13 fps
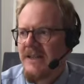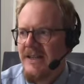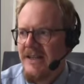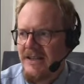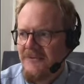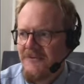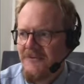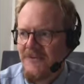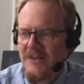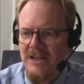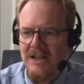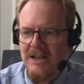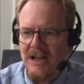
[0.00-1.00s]
if the
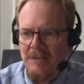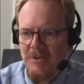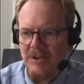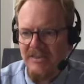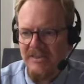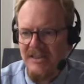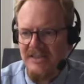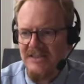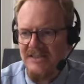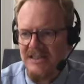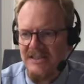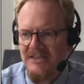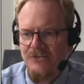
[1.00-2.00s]
null hypothesis
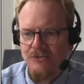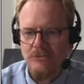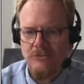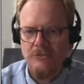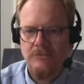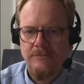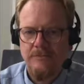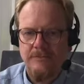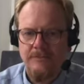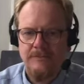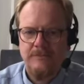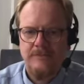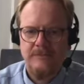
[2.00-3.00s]
is true.
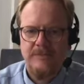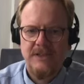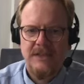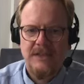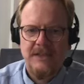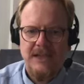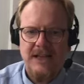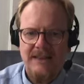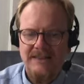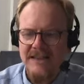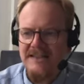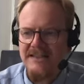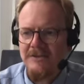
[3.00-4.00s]
And
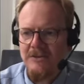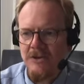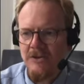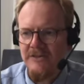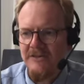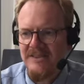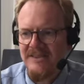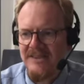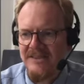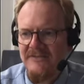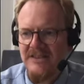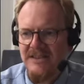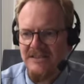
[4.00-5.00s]
this is called the
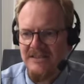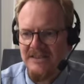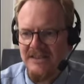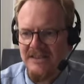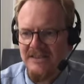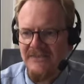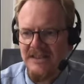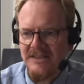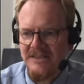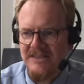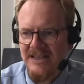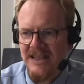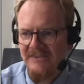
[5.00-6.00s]

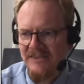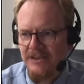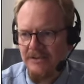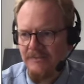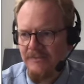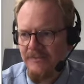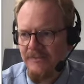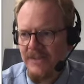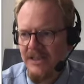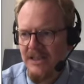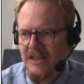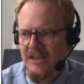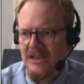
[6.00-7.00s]
significance level.
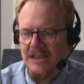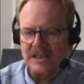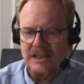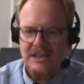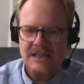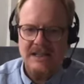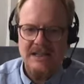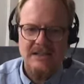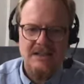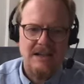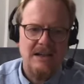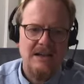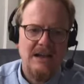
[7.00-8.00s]
Here
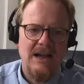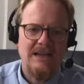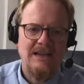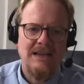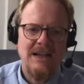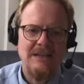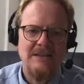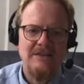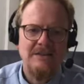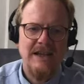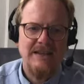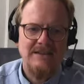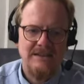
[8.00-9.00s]
I
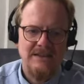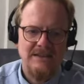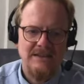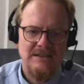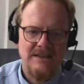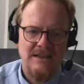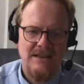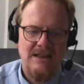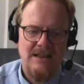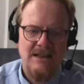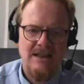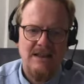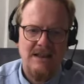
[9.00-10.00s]
calculated,
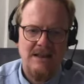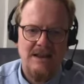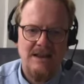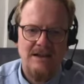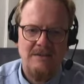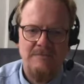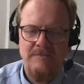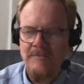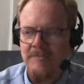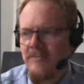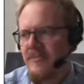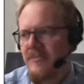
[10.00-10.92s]
and